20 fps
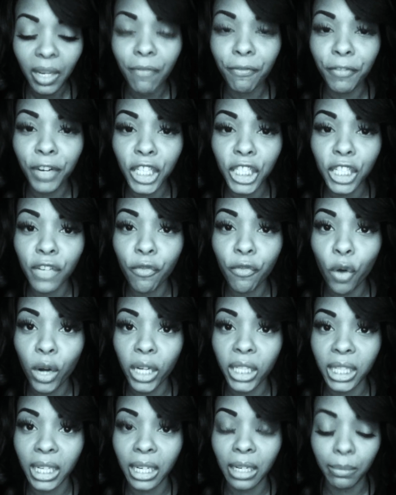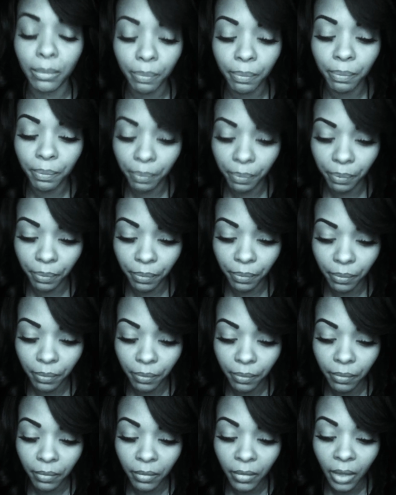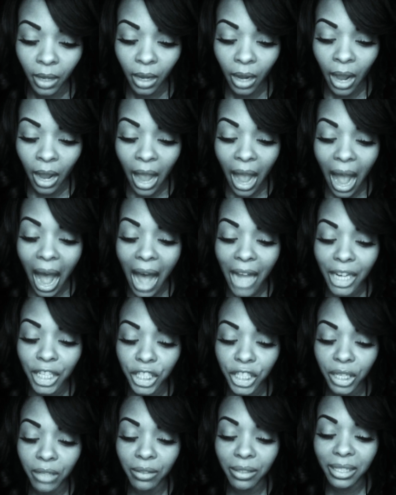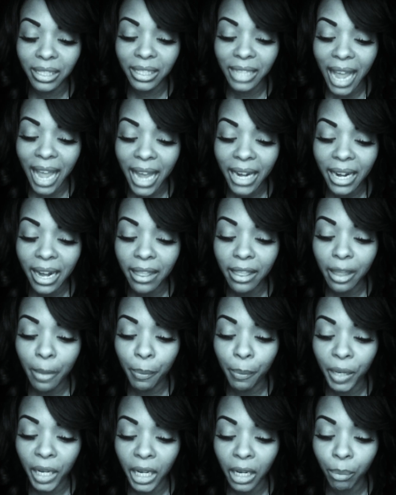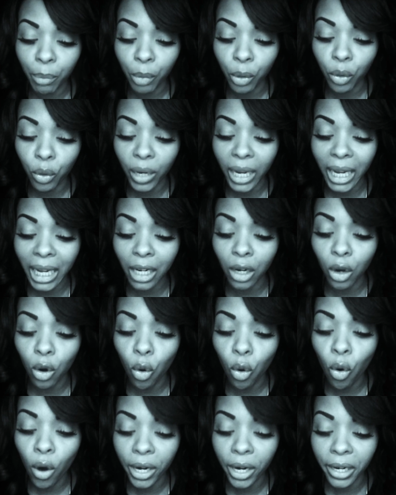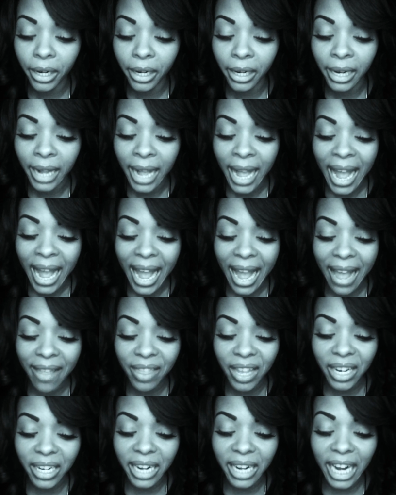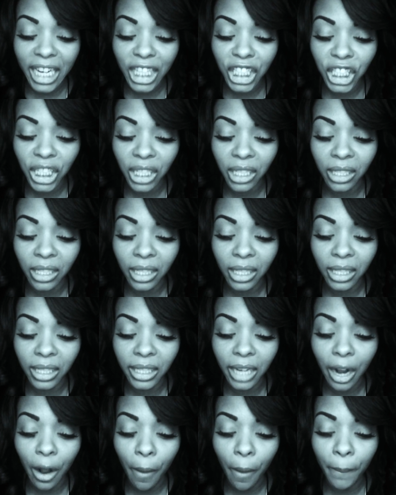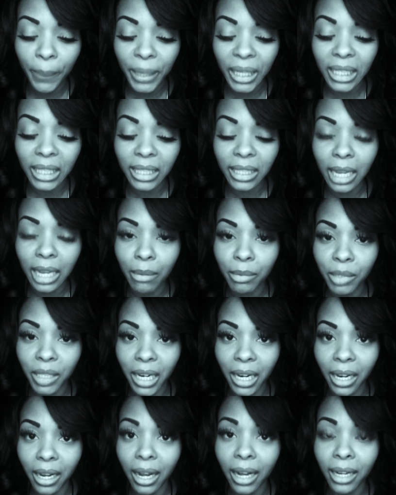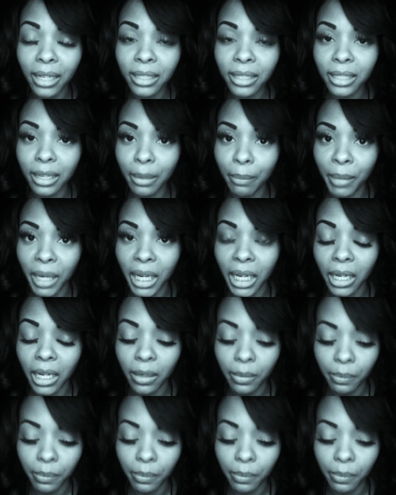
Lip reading: Verse 14. I shall set the people in order, and the nations shall be subject unto me.